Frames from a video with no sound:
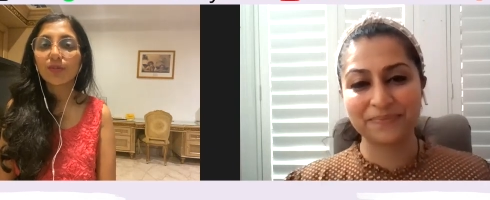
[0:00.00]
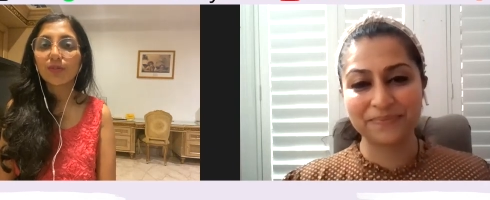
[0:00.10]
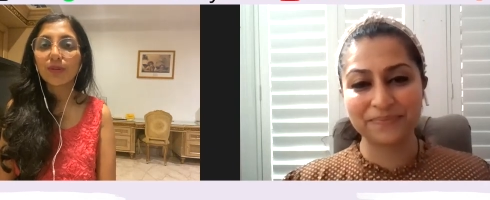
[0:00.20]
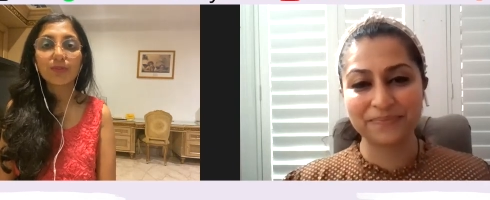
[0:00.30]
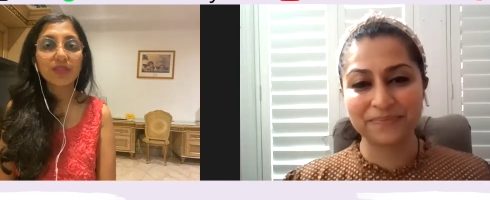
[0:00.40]

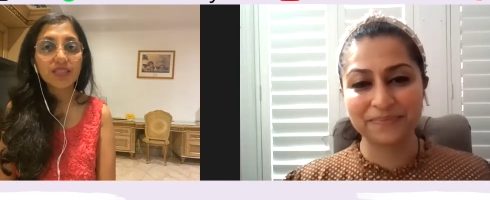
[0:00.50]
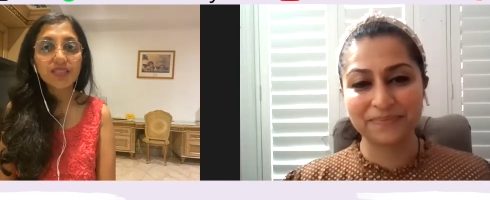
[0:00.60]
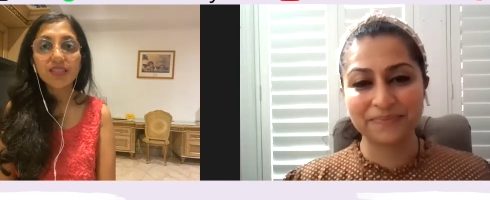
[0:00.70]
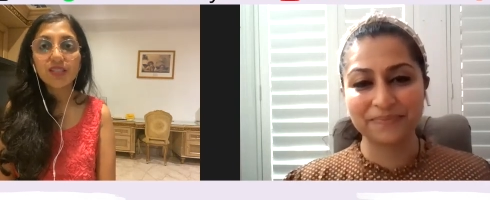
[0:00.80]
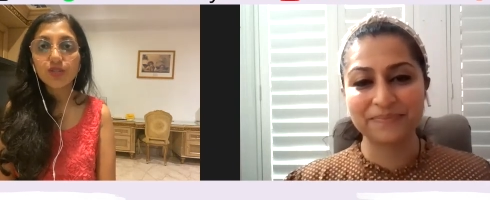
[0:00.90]
Speaker 1: people
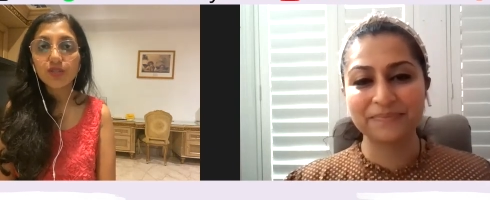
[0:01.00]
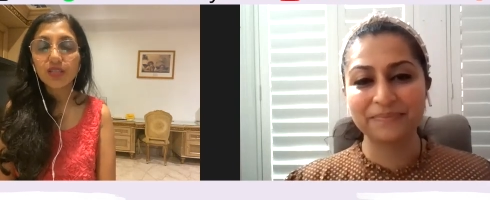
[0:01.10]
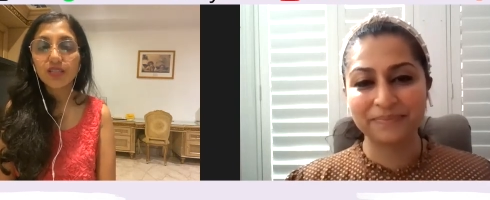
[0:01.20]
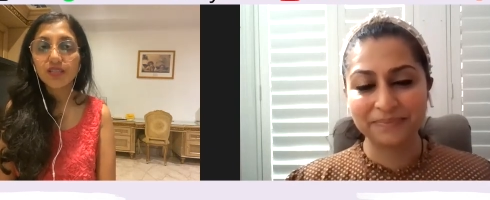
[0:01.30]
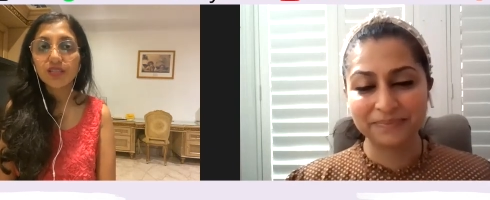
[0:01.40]
listening to
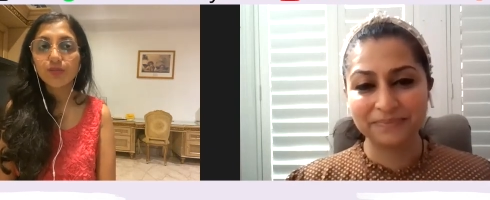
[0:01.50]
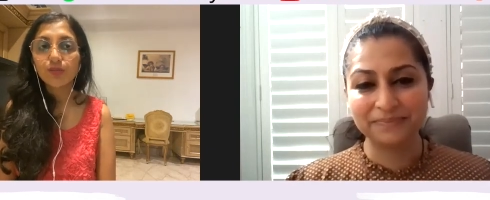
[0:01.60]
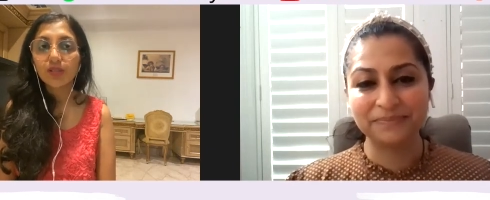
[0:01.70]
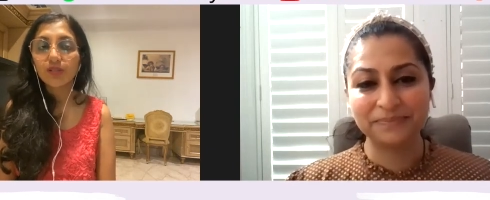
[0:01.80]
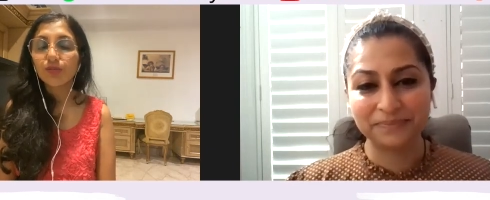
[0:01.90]
this
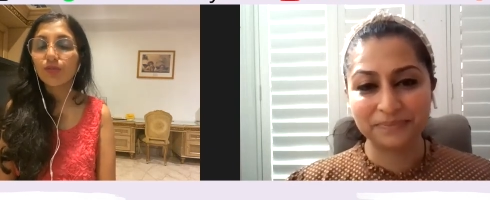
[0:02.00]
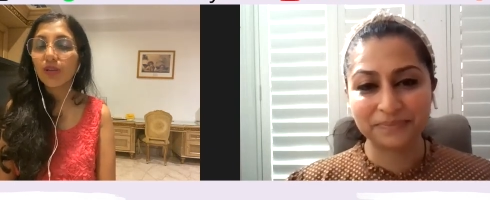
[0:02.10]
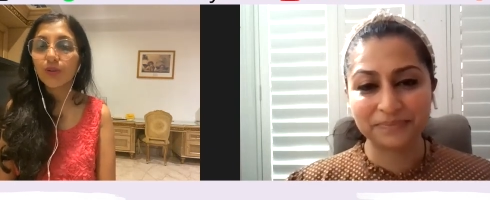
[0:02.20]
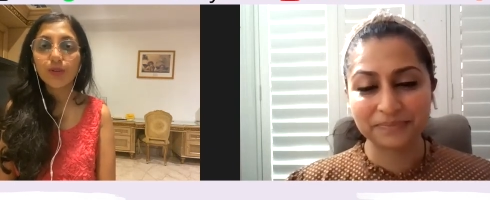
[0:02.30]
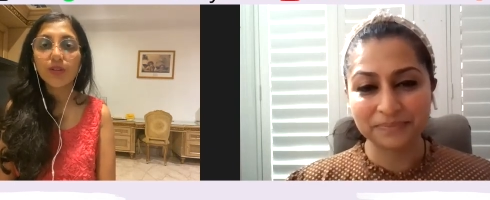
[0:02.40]
will one
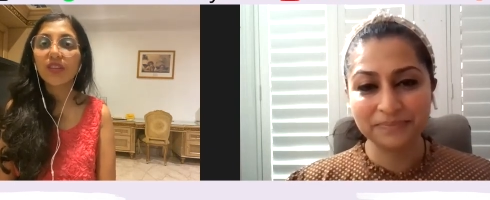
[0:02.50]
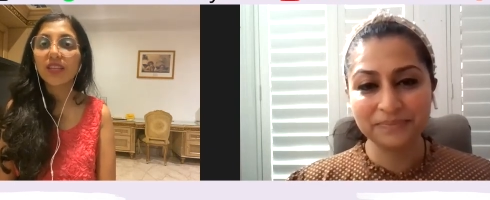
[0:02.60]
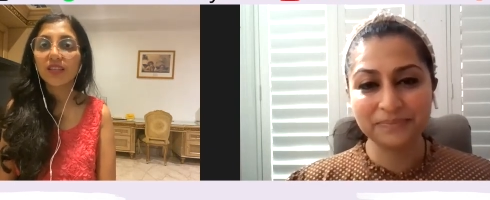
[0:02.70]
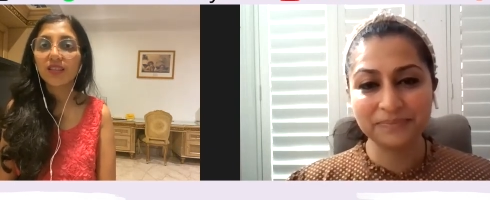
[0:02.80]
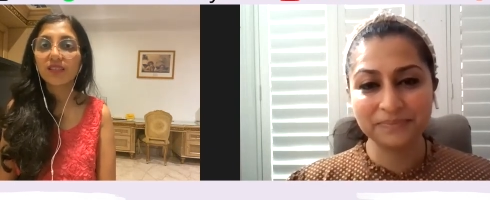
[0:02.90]
way or the
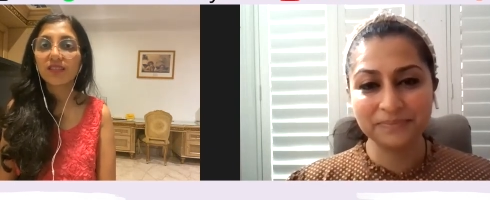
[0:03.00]
other